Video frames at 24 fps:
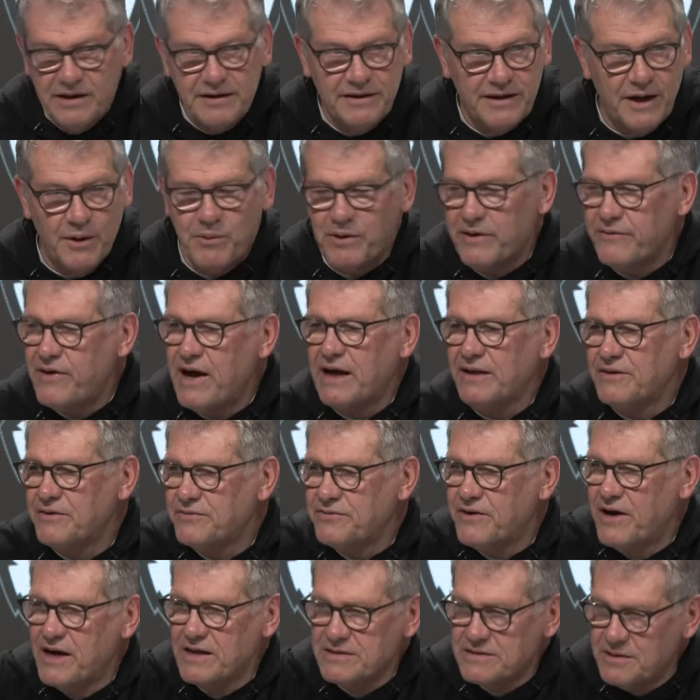they would have had to
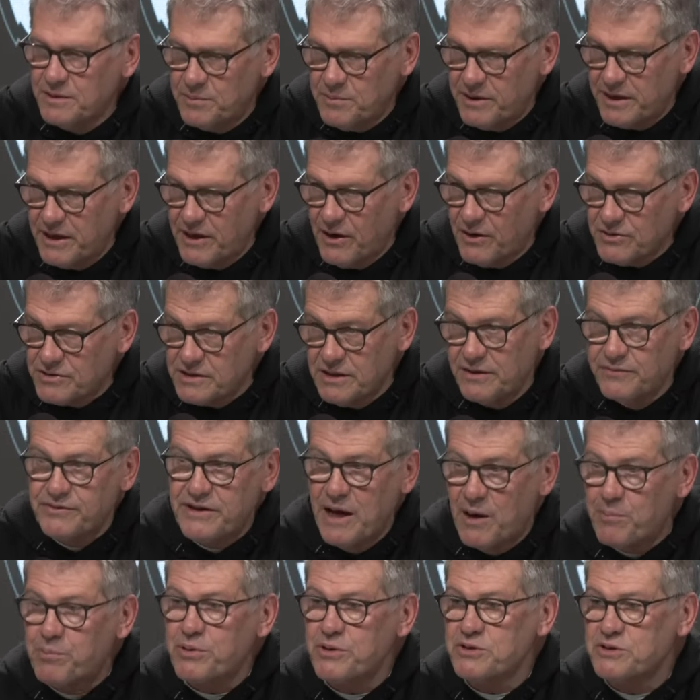find somebody else. And if
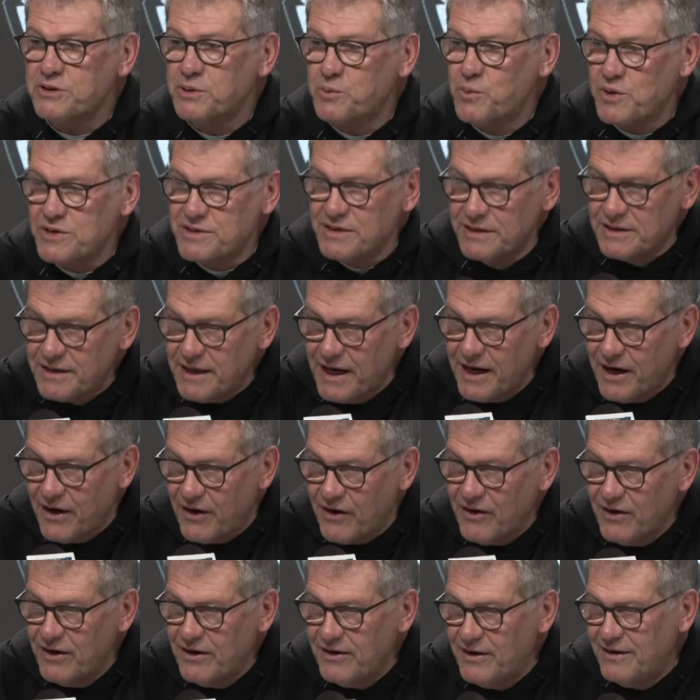that person wasn't
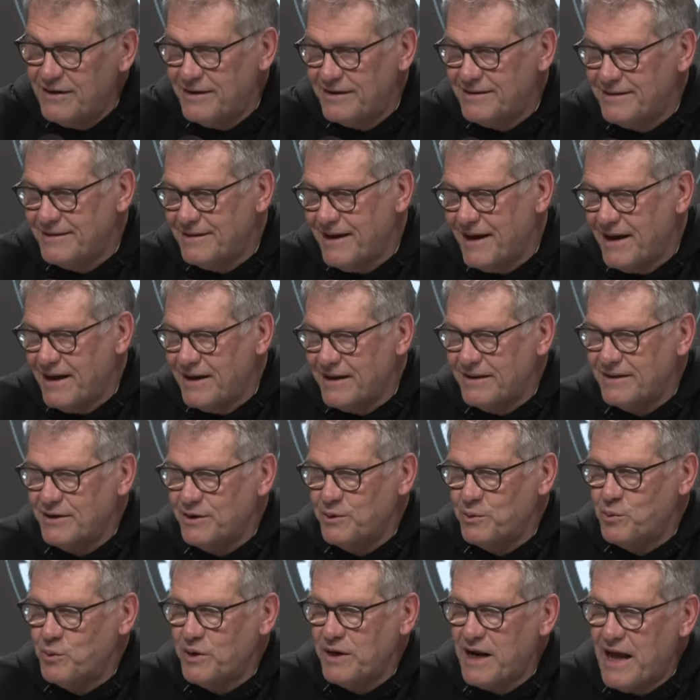there, then
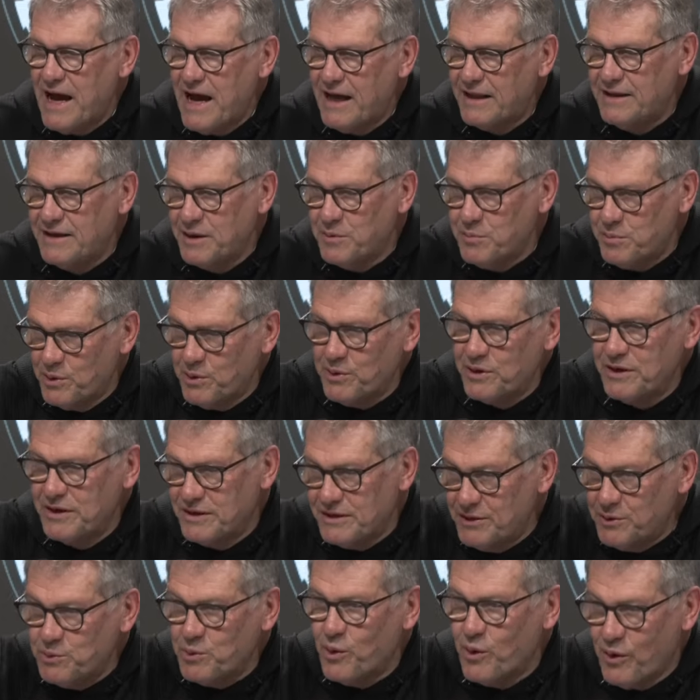you wouldn't have had the ability to
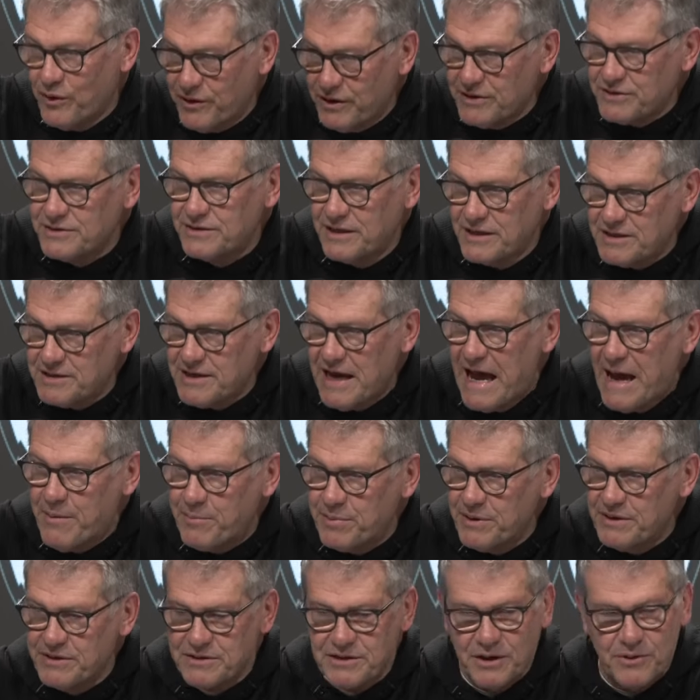do all this that's
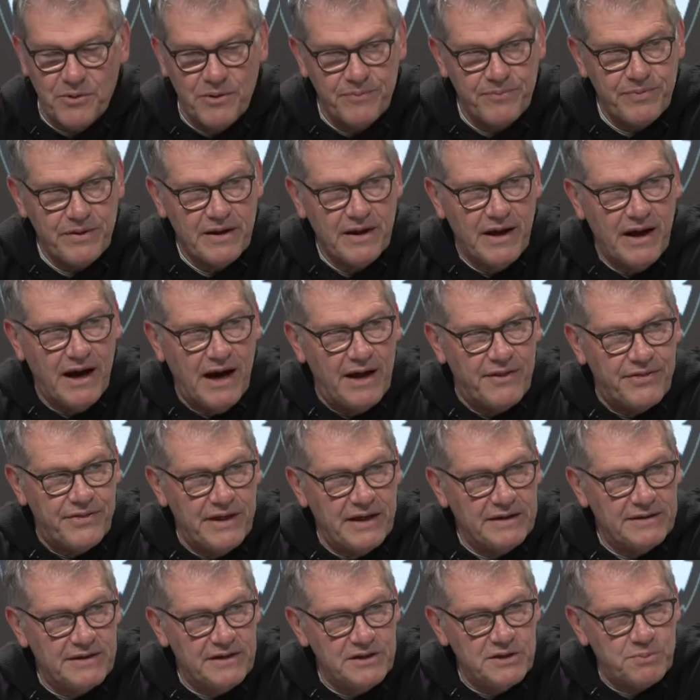happened. So I
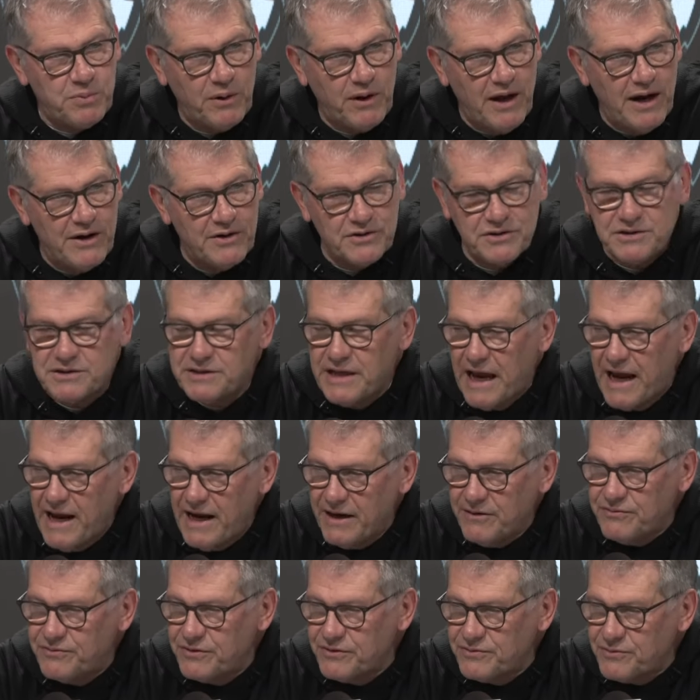think these players
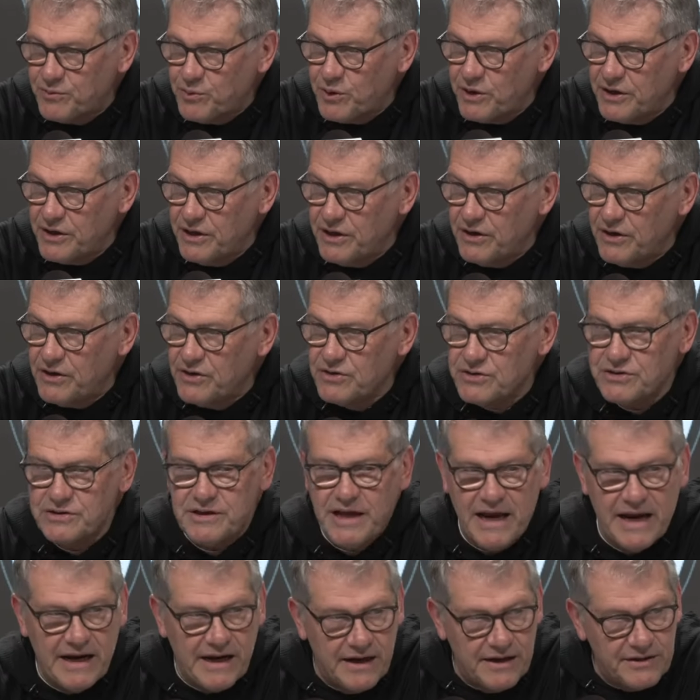staying for 4 years,
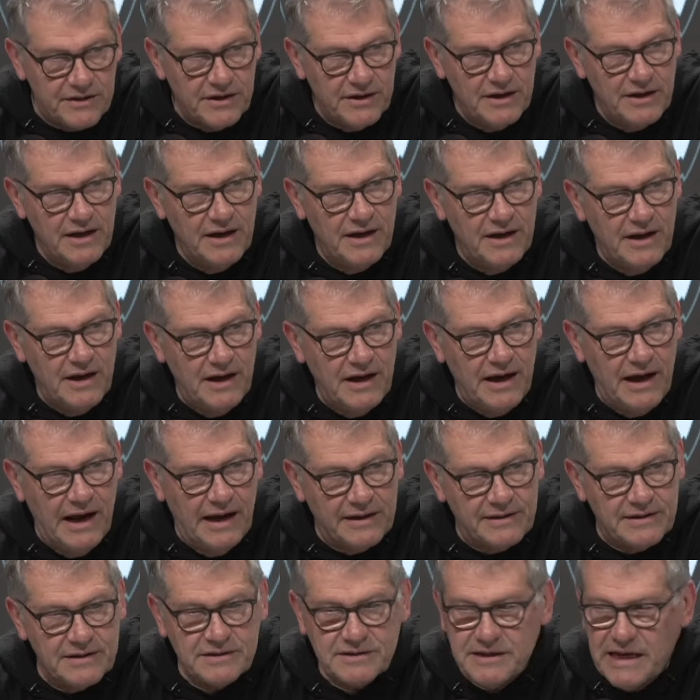staying
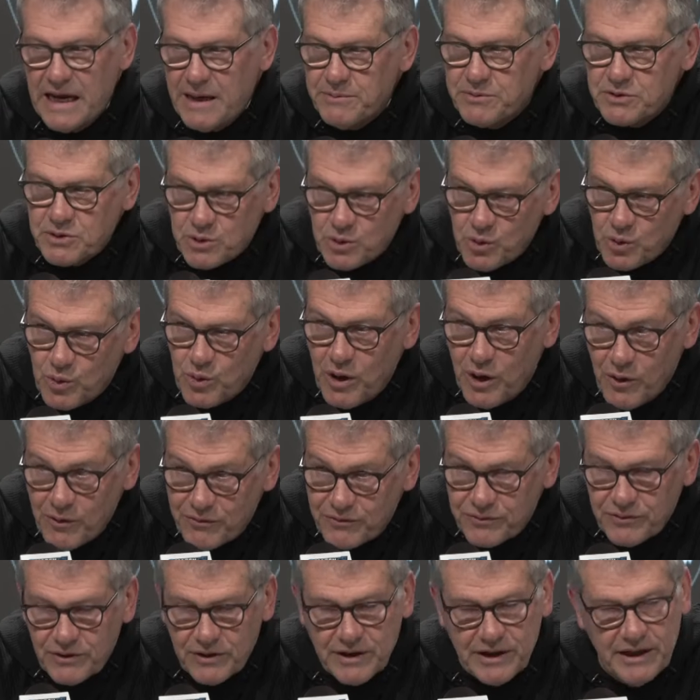at the same school,
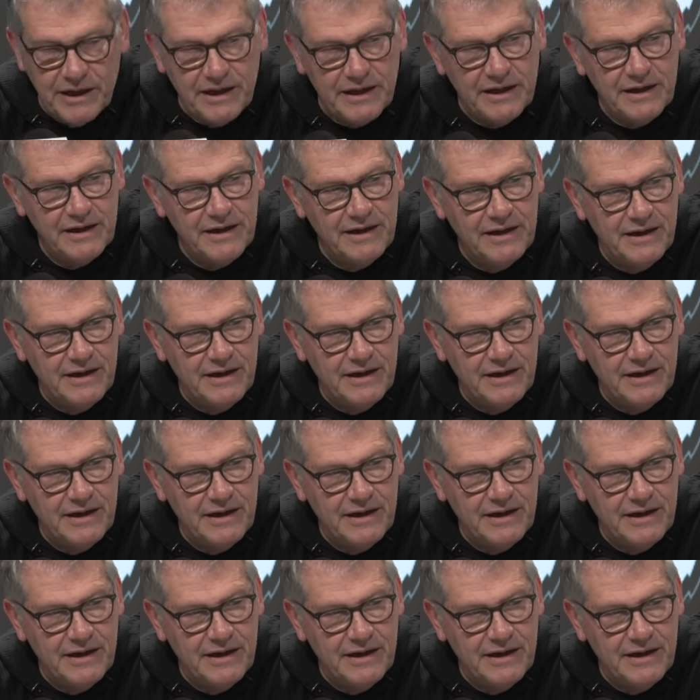hopefully,